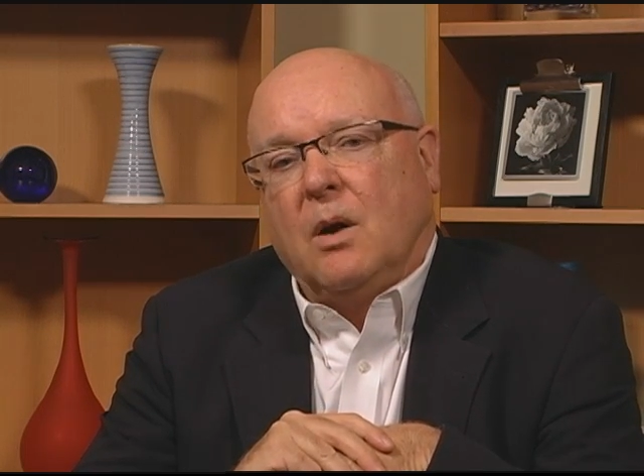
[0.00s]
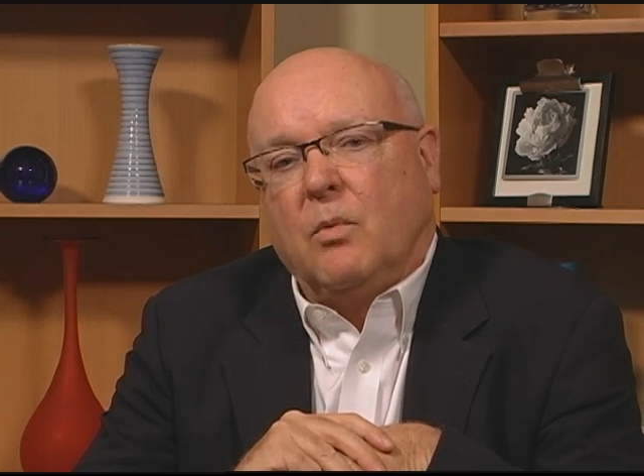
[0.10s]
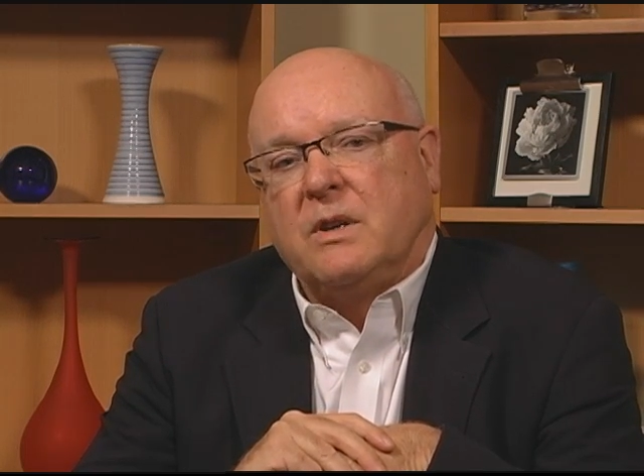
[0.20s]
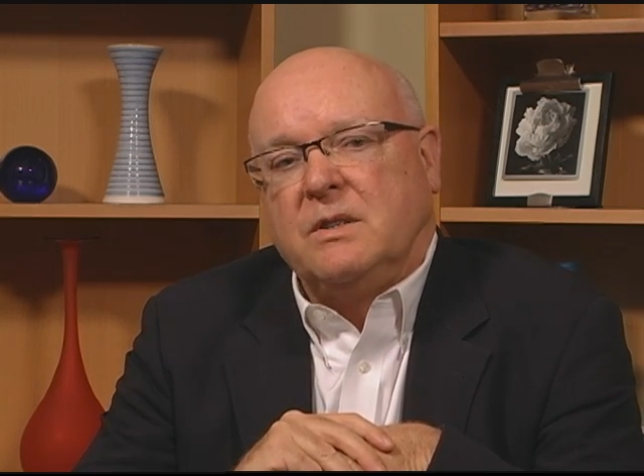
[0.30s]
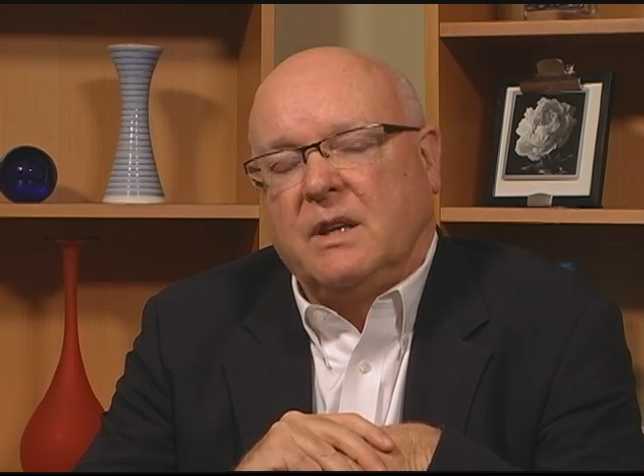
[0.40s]

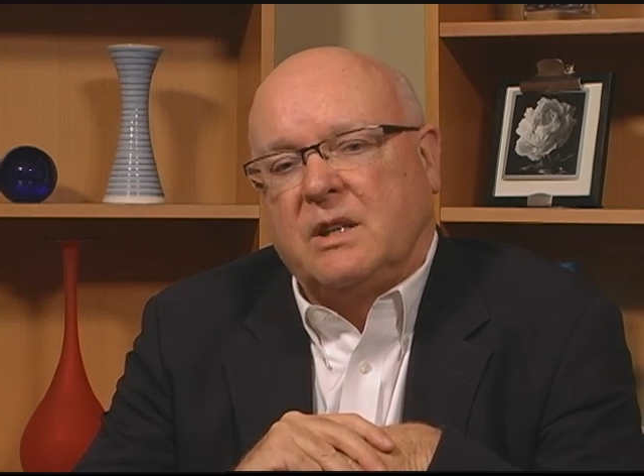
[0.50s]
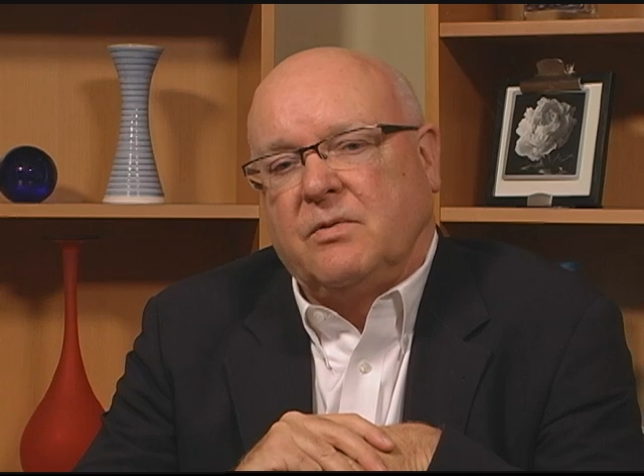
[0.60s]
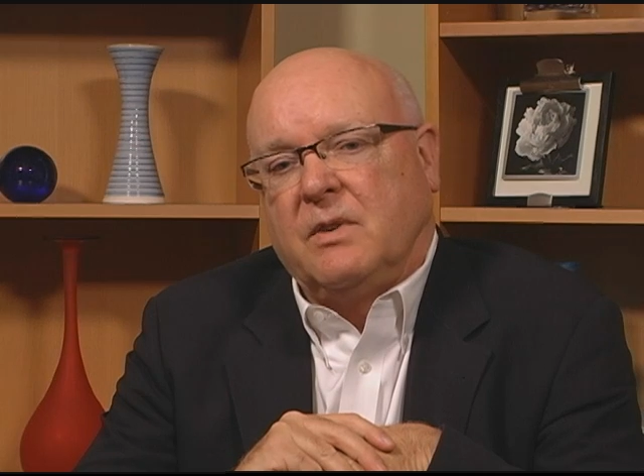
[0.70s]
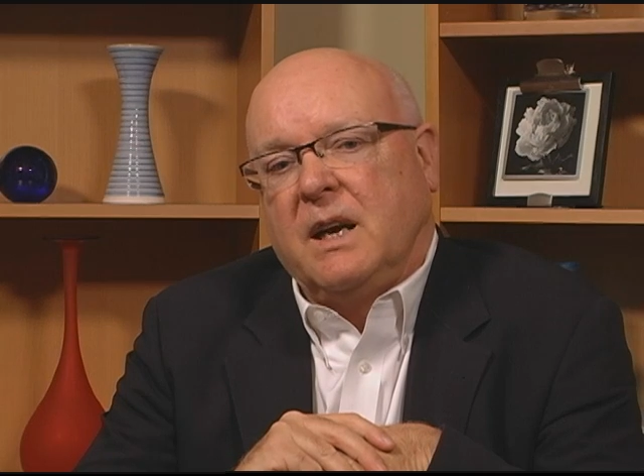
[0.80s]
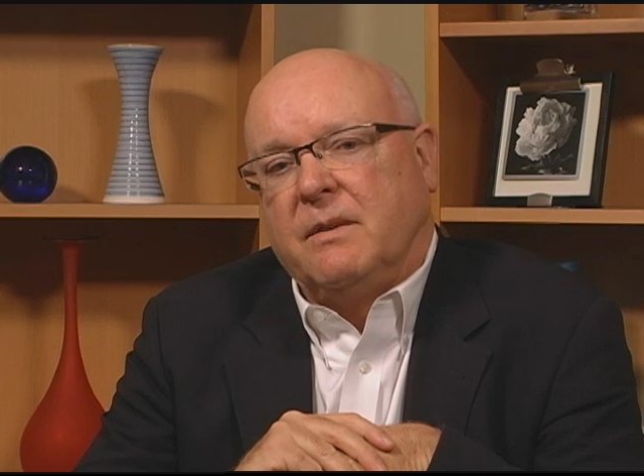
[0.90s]
What's next
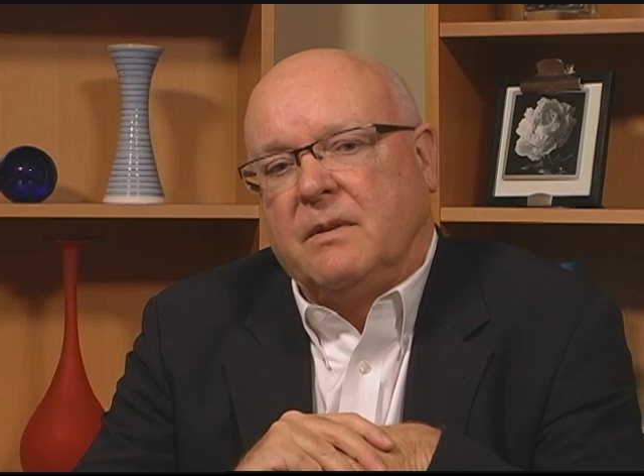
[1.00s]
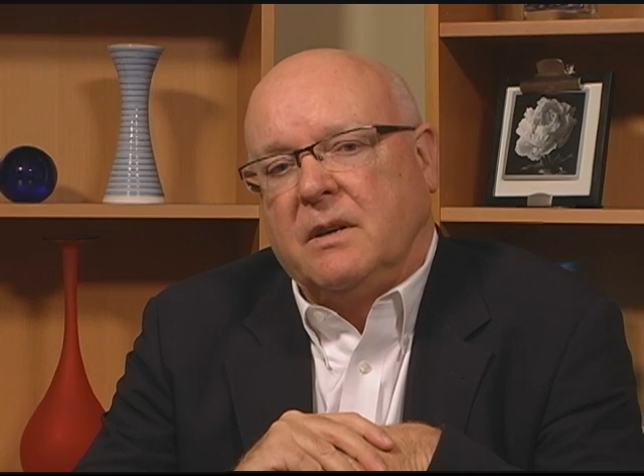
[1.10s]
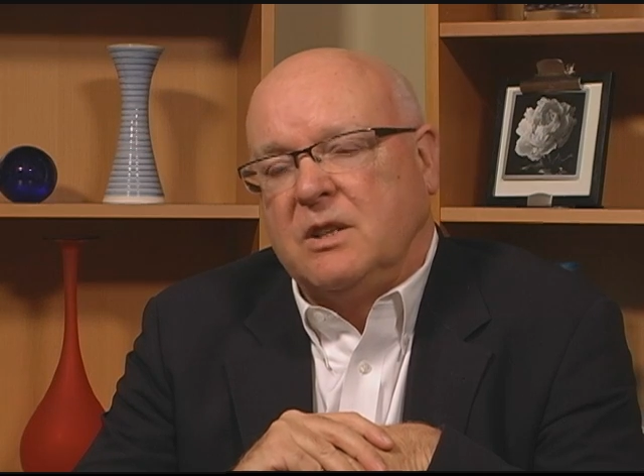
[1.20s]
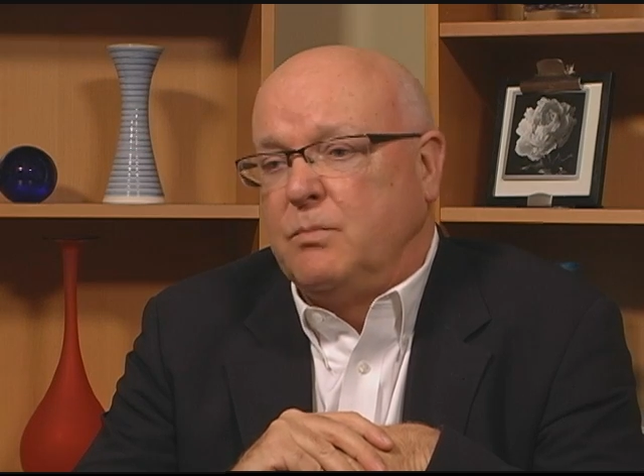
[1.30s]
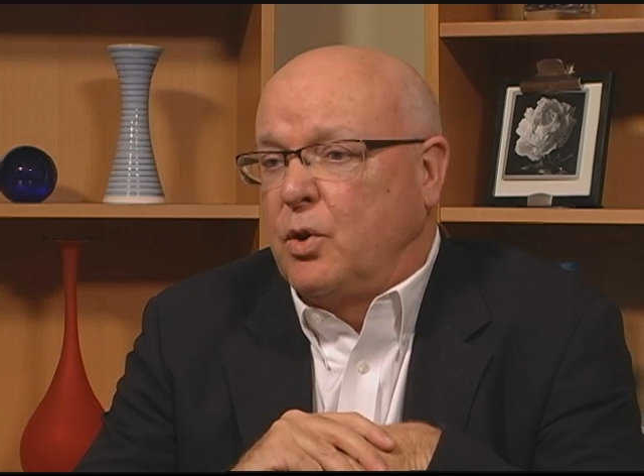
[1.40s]
for Ava
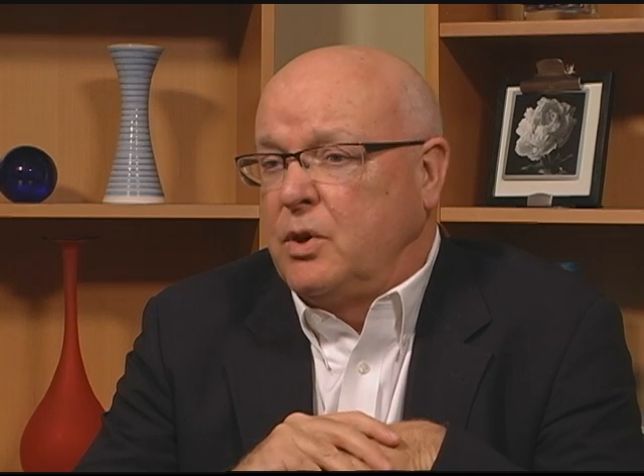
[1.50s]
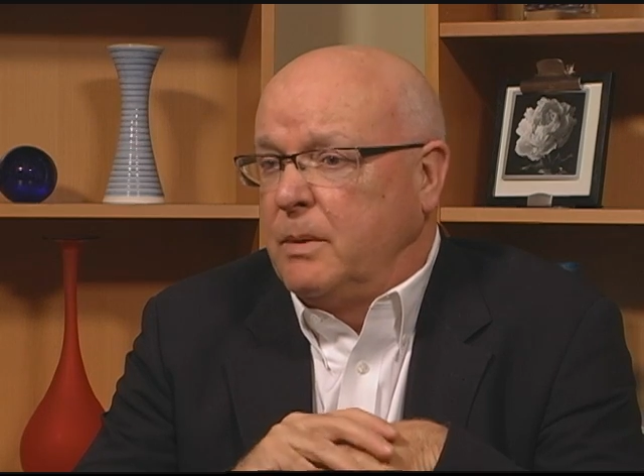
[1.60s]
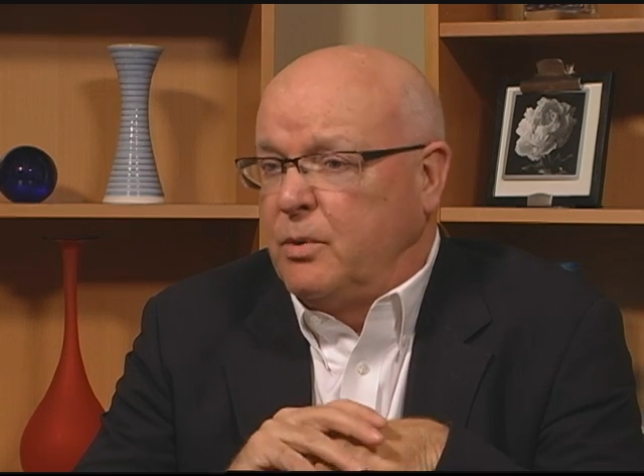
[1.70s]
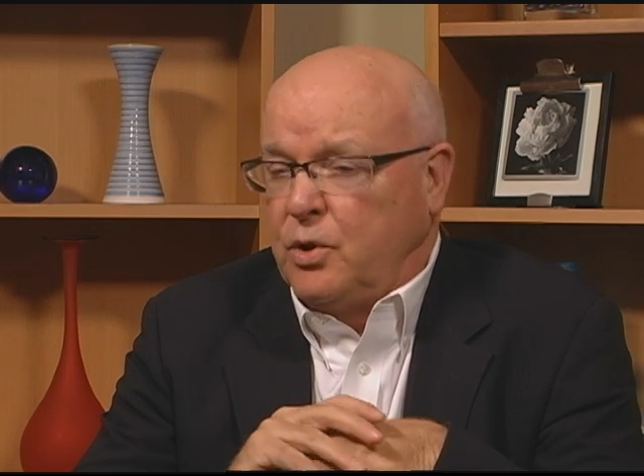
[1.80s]
is book number